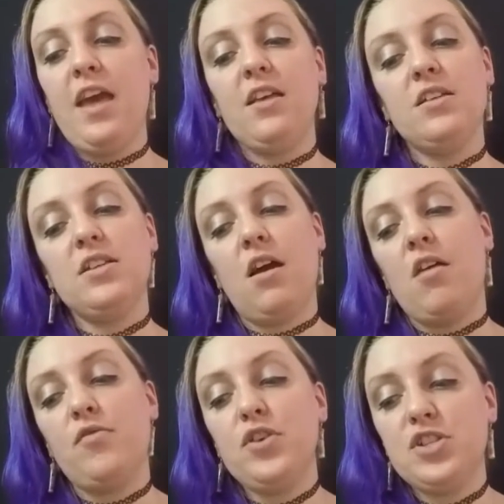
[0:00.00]
And
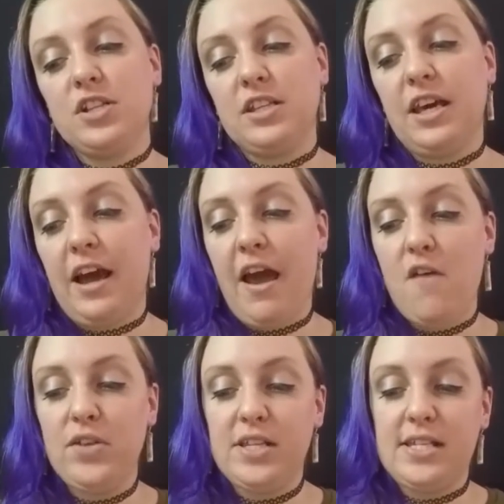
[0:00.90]
unfortunately, I
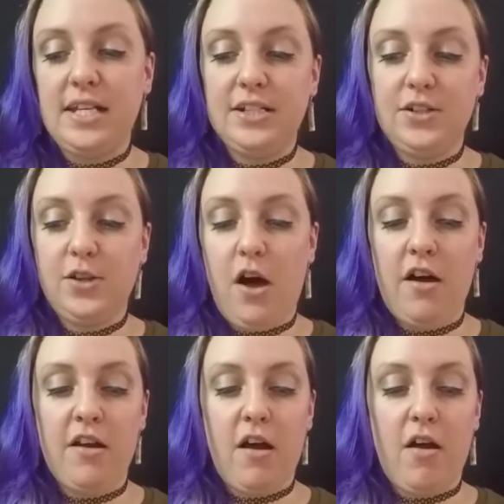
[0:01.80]
haven't seen a
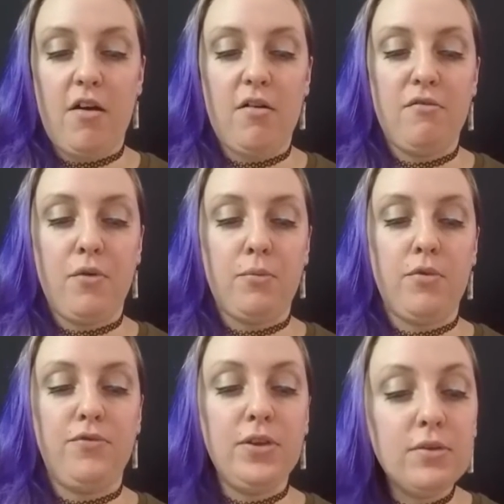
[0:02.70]
lot of
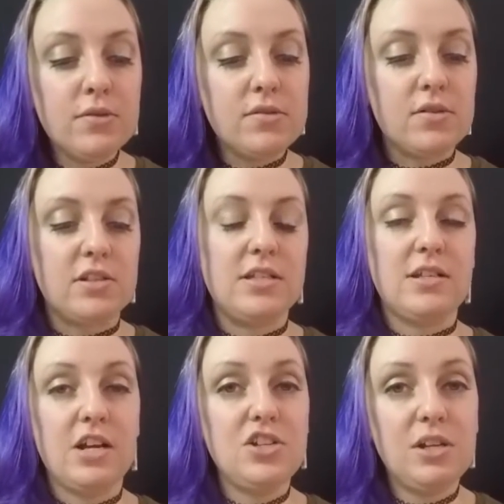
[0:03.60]
reviews or
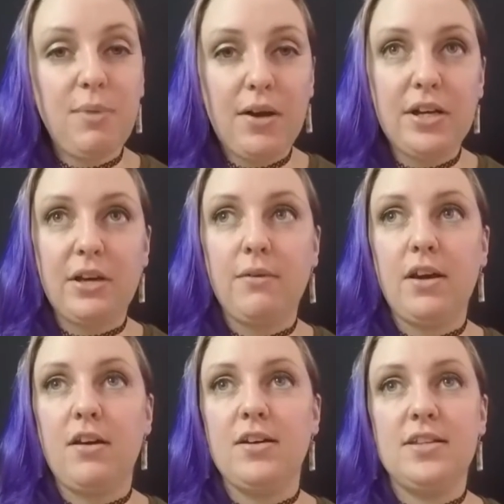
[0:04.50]
discussion about it
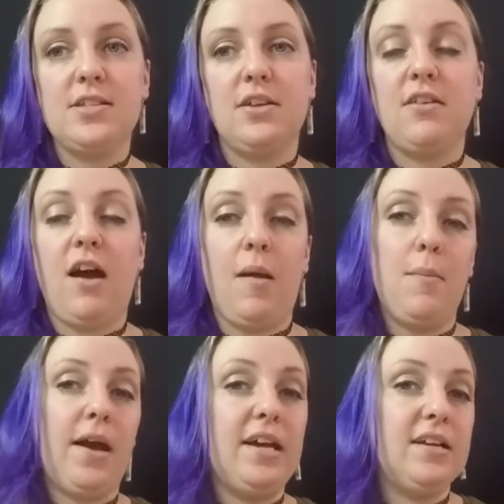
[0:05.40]
going on, so I thought I
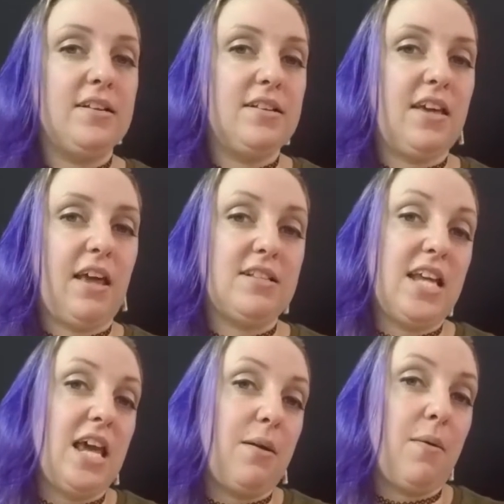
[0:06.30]
might
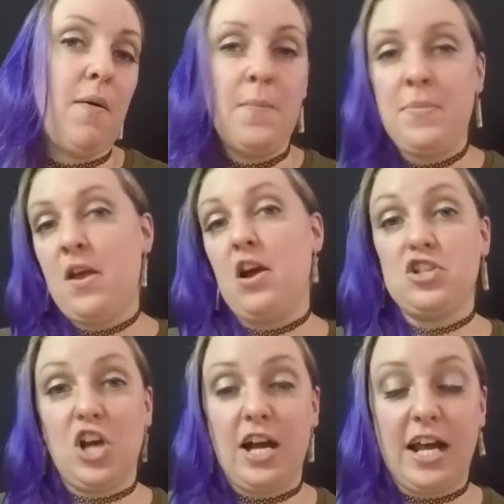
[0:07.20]
take a
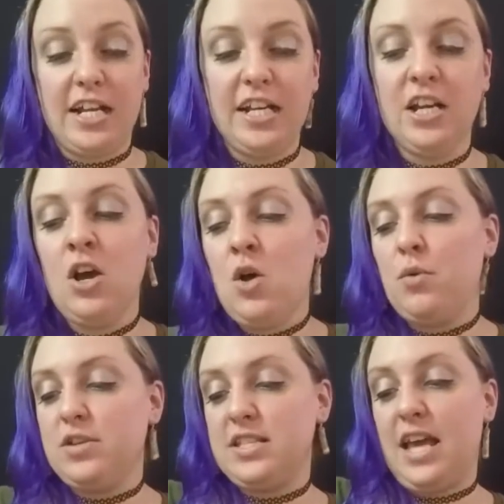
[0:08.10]
shot at it.
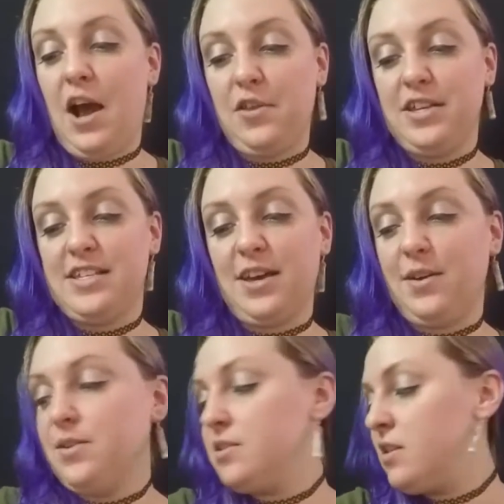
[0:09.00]
We'll see how this
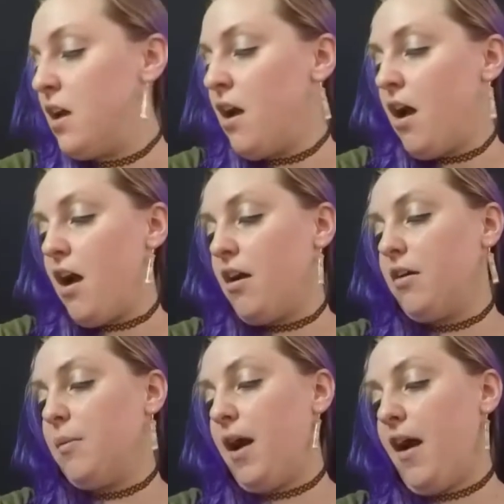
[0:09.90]
goes.
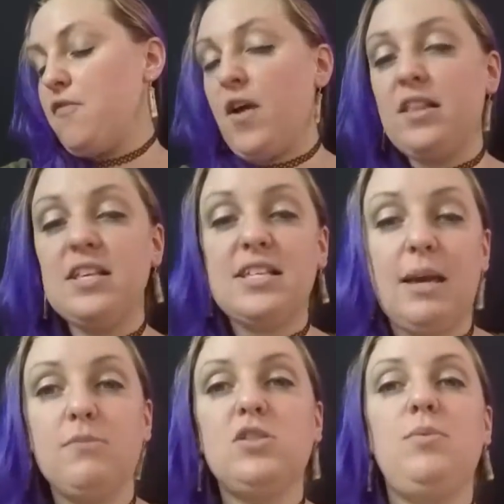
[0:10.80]
Um, I find this
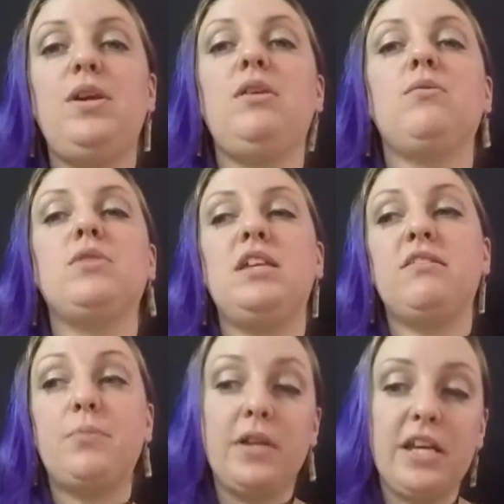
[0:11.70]
game to be really
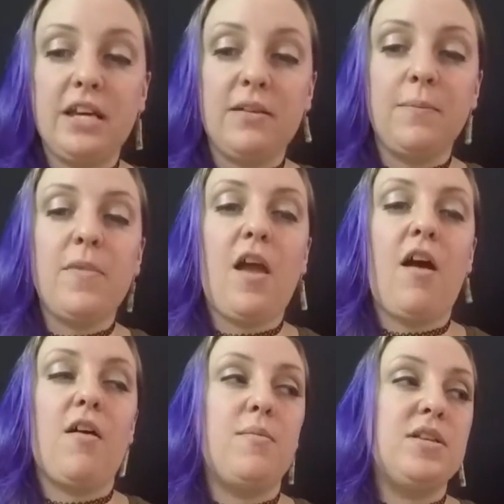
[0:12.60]
thrilling.
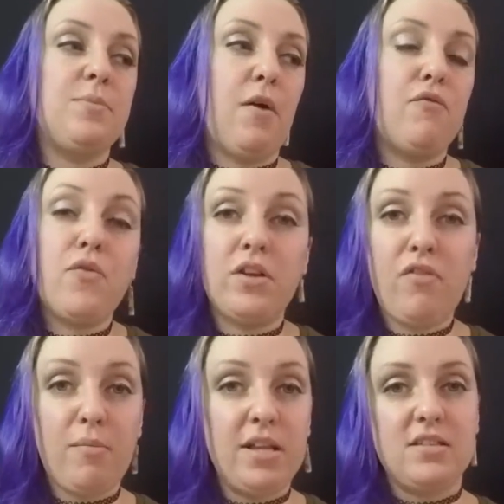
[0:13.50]
Um, it's about
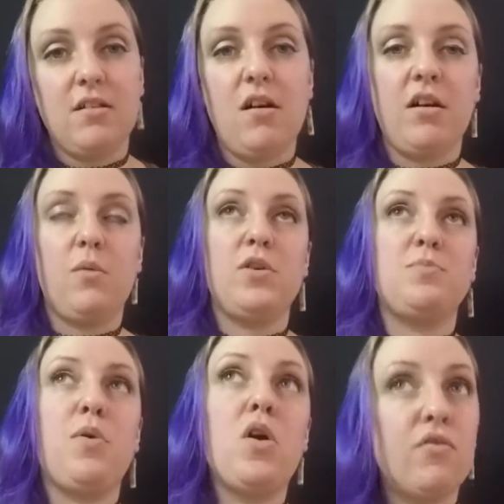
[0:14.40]
45 minutes long. It
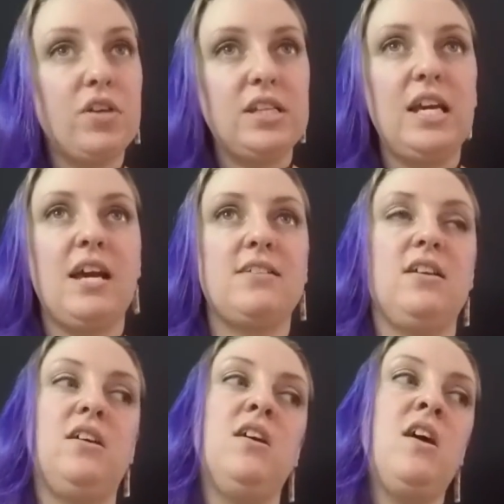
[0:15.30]
works perfectly as
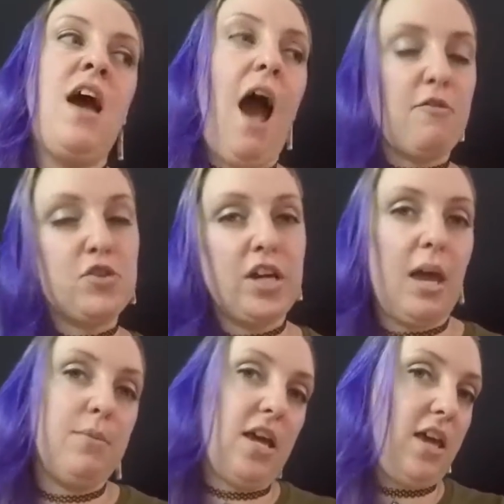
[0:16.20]
a after a
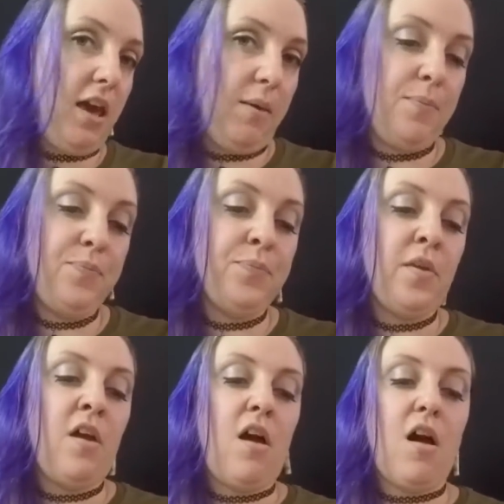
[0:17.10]
game night game.
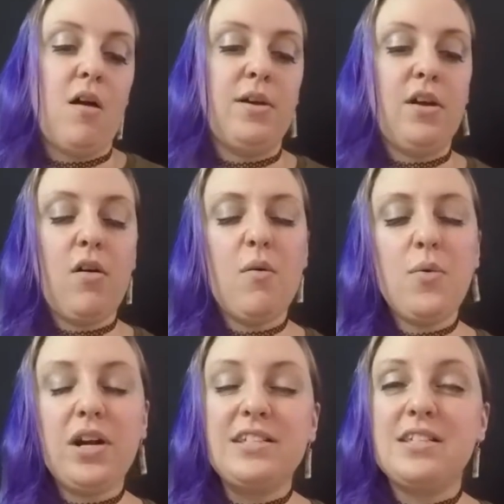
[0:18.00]
Uh, it
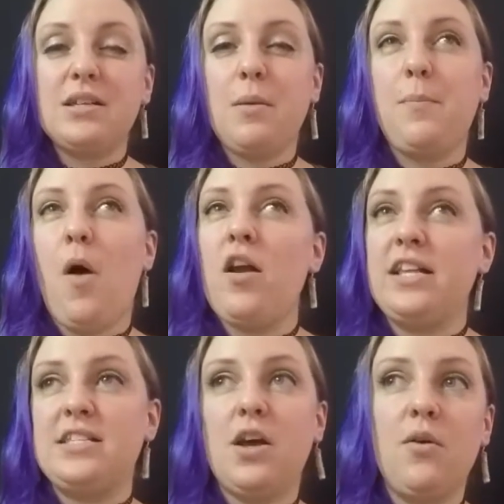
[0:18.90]
works on
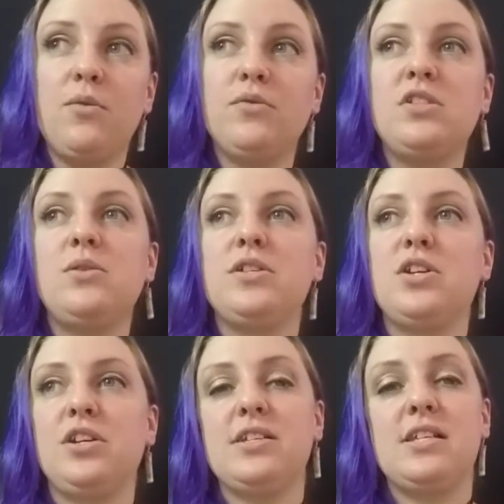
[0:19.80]
its own to a
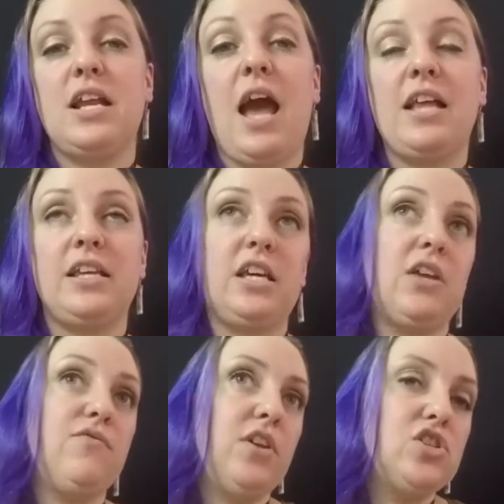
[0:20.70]
certain extent at like
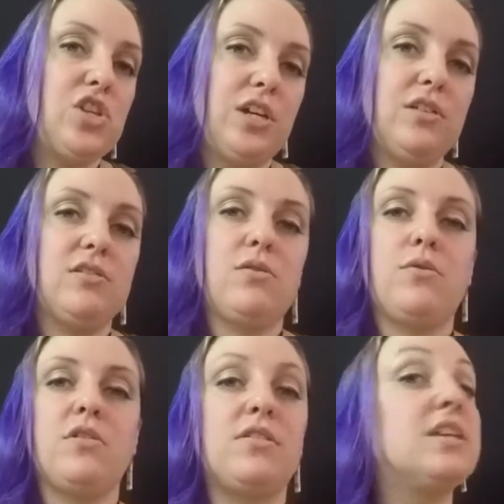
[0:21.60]
conventions
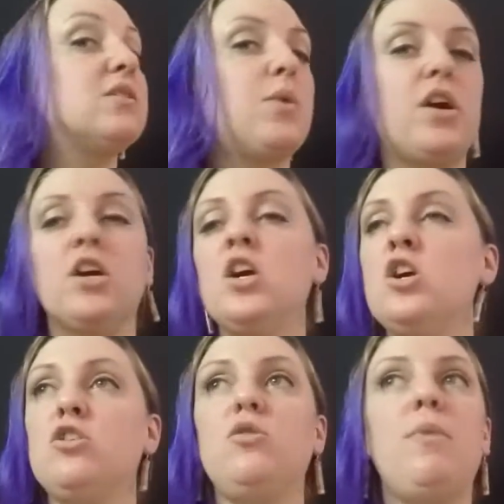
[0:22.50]
or things where
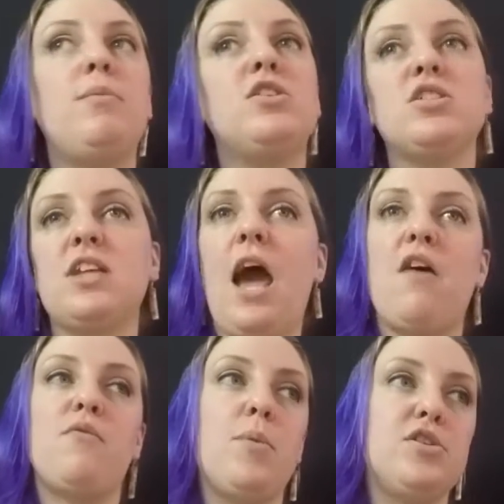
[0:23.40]
you maybe just
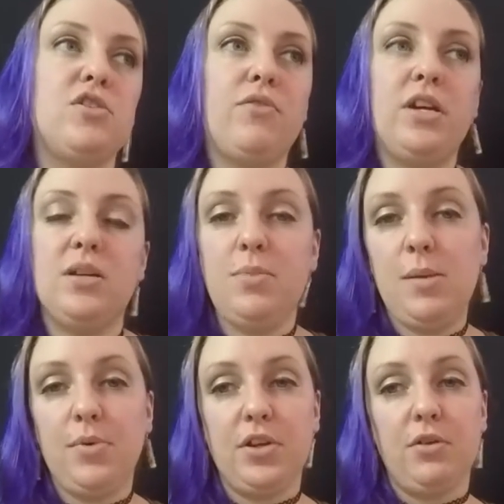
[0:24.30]
have a bunch of random
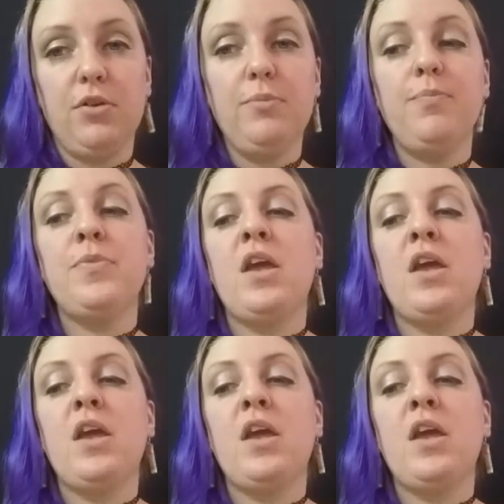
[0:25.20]
people in a group.